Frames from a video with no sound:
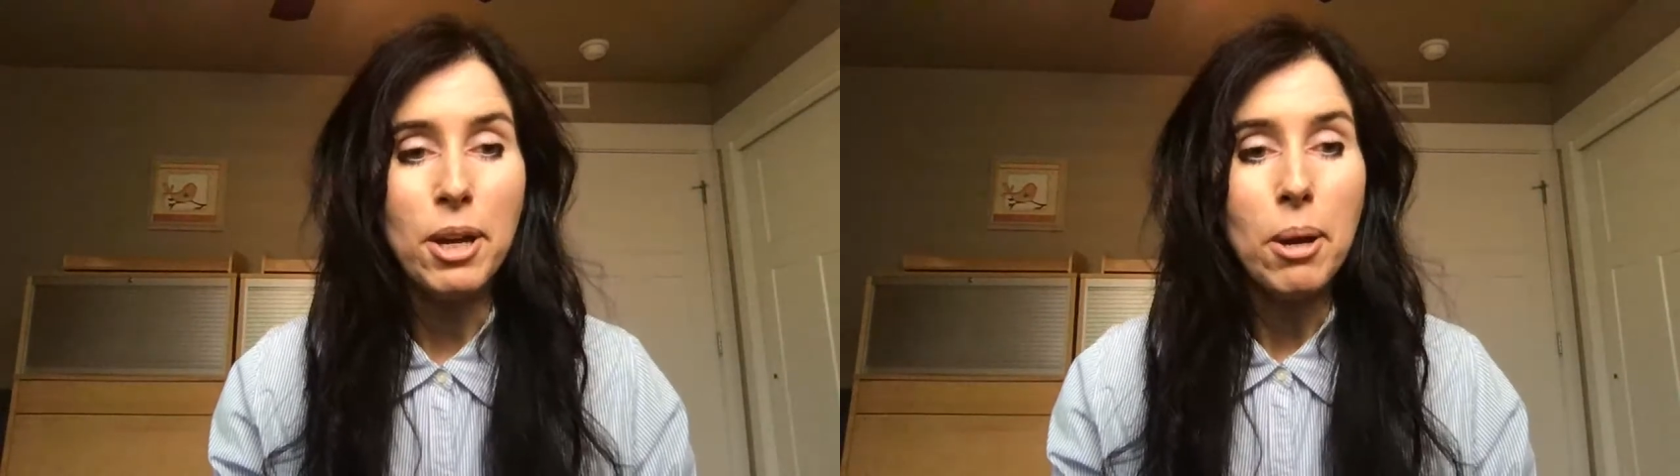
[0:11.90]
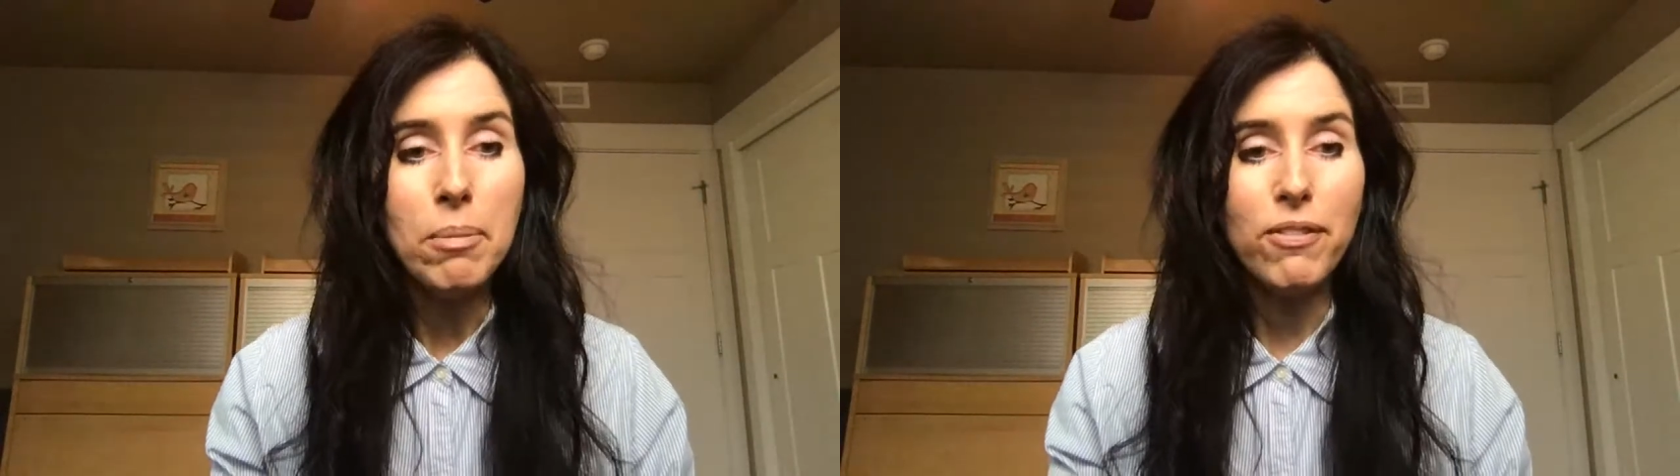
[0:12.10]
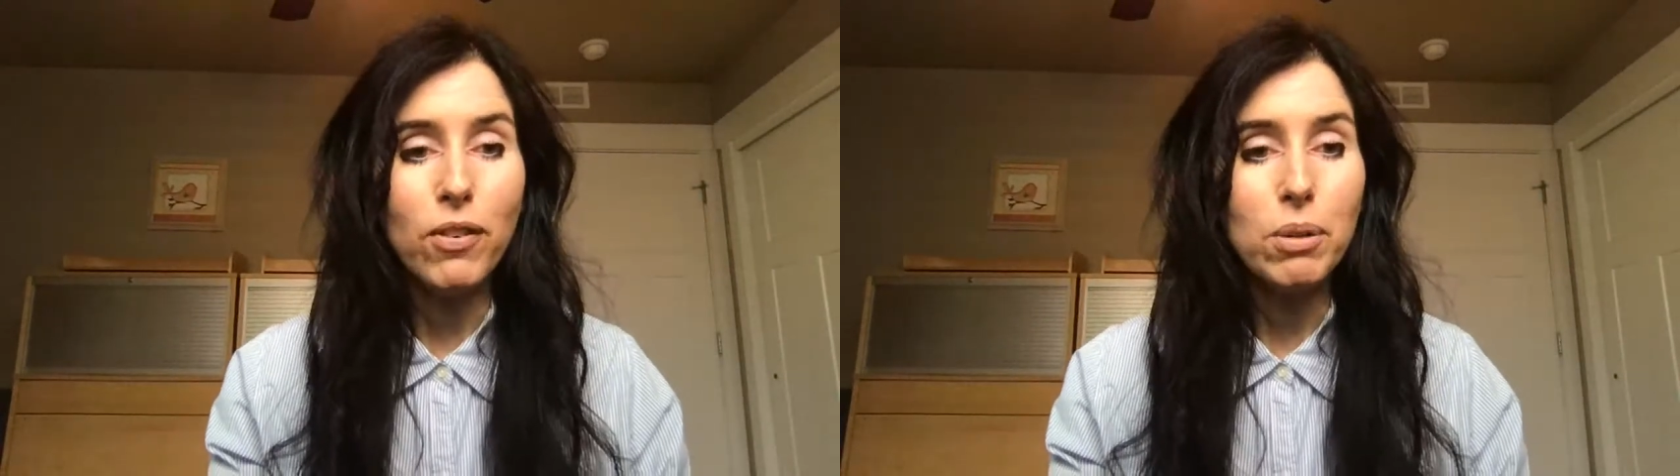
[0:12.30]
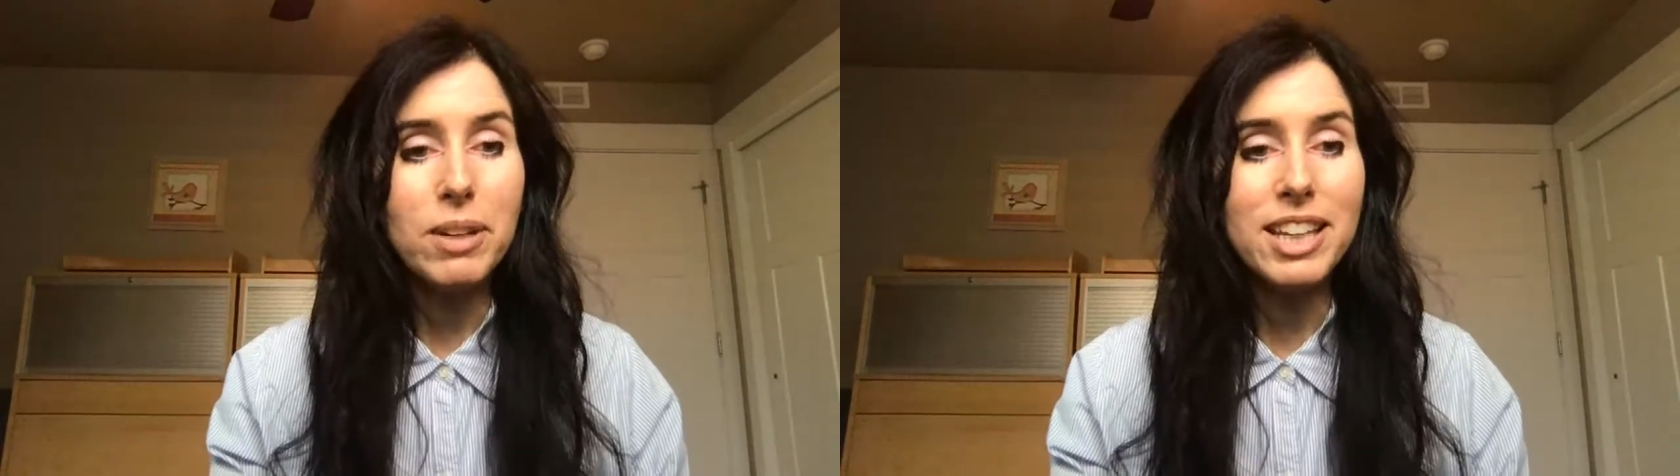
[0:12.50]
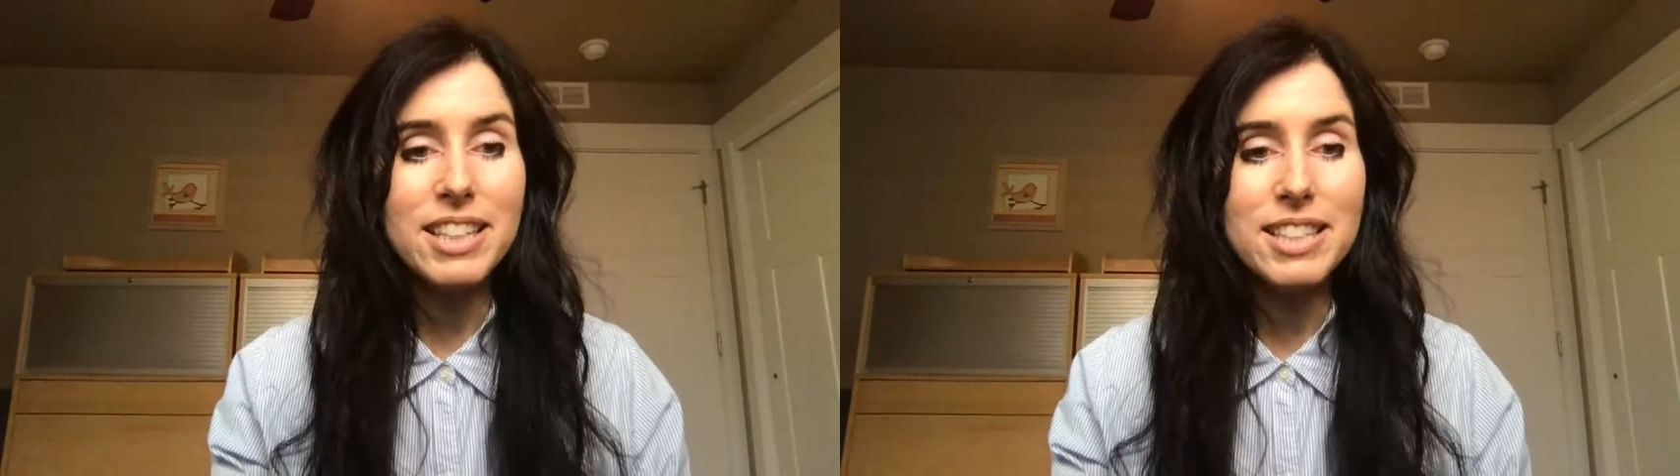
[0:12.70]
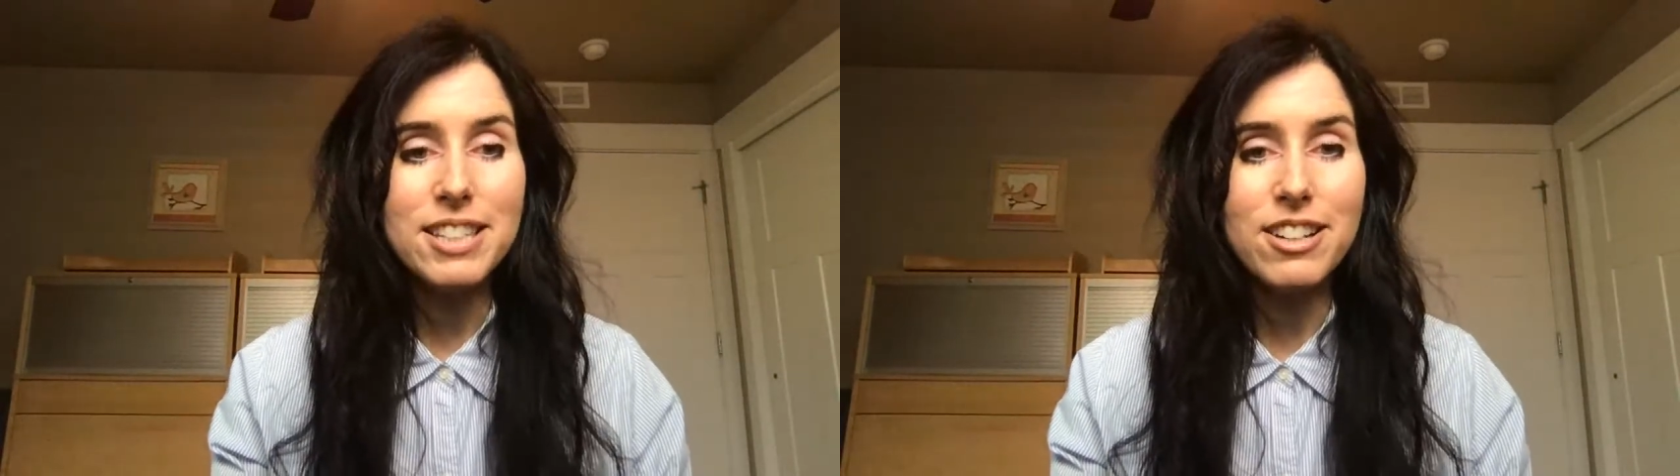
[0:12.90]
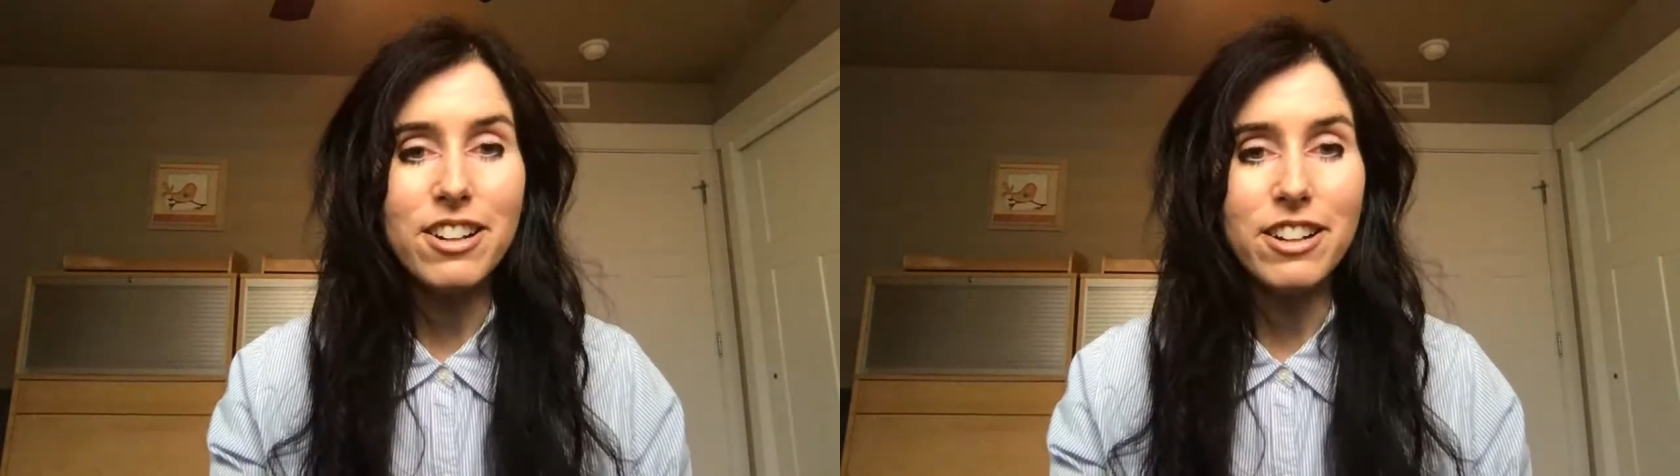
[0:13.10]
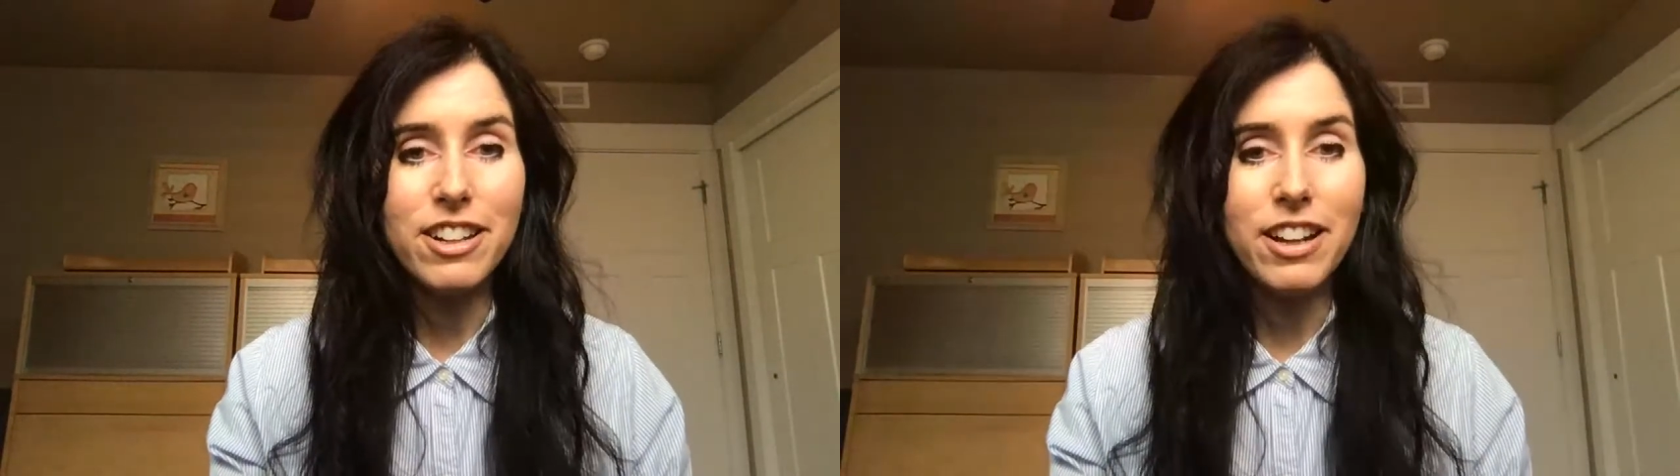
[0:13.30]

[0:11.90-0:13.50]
Before we get started,